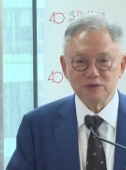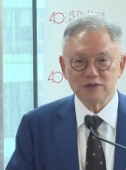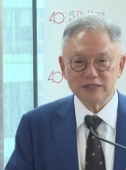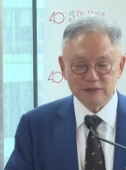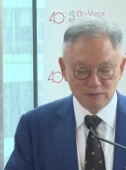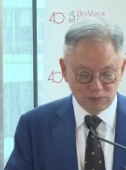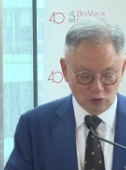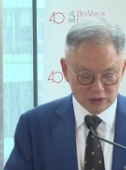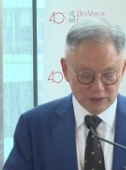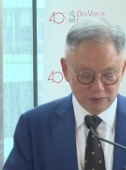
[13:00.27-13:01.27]
which seem
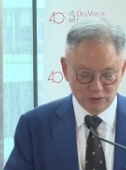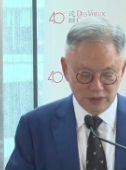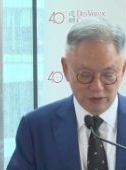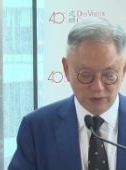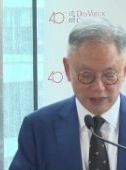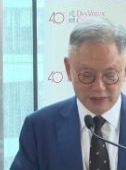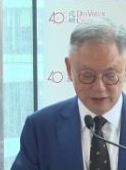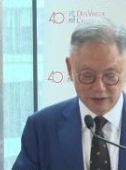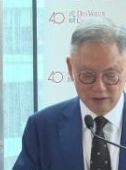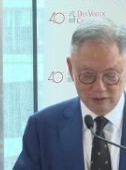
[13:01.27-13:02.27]
plausible in
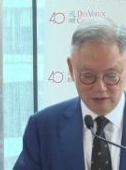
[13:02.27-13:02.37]
writing,